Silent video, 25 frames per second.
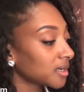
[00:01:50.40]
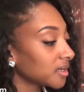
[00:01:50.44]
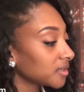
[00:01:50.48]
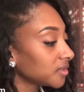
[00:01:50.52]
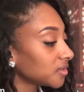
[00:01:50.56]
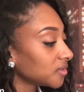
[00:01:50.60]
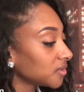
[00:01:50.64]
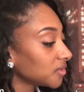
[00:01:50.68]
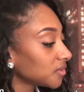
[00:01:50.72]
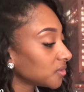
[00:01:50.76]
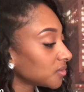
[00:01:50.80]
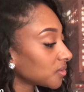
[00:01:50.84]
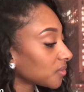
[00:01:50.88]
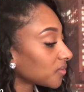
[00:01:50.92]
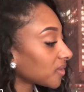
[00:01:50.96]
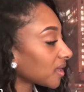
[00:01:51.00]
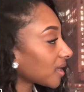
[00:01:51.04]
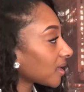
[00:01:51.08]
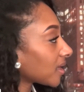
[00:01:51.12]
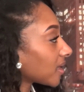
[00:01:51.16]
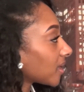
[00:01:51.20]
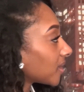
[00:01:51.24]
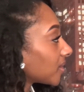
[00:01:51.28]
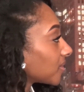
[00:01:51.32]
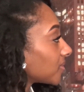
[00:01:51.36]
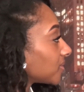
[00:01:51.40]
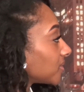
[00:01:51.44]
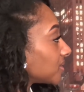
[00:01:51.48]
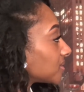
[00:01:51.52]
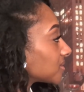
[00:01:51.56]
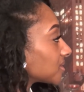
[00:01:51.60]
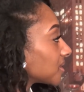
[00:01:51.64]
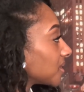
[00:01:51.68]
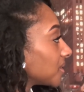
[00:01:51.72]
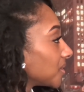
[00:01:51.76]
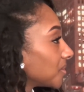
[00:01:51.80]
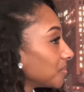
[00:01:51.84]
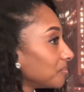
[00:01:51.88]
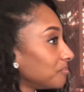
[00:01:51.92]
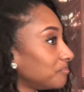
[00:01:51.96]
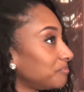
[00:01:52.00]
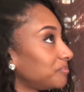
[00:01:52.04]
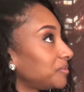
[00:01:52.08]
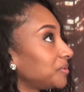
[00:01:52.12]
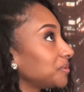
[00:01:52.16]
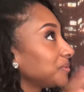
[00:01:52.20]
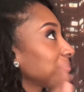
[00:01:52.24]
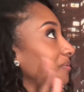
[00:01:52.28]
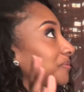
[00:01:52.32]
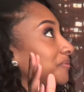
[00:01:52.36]
You know, they hire these
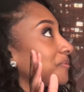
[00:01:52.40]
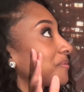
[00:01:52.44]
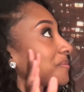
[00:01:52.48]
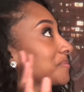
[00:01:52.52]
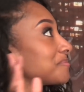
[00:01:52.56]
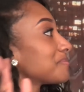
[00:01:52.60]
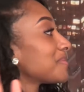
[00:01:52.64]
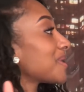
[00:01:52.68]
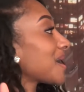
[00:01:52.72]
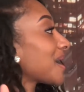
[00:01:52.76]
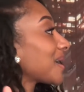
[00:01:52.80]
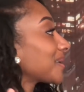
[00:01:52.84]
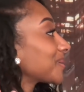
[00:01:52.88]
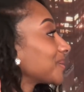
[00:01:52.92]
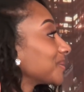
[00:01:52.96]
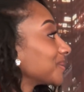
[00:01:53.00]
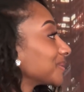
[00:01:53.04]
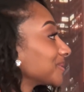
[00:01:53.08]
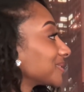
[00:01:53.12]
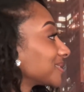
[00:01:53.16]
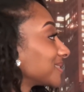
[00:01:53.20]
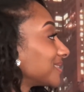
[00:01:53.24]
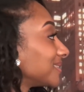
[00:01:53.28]
beautiful models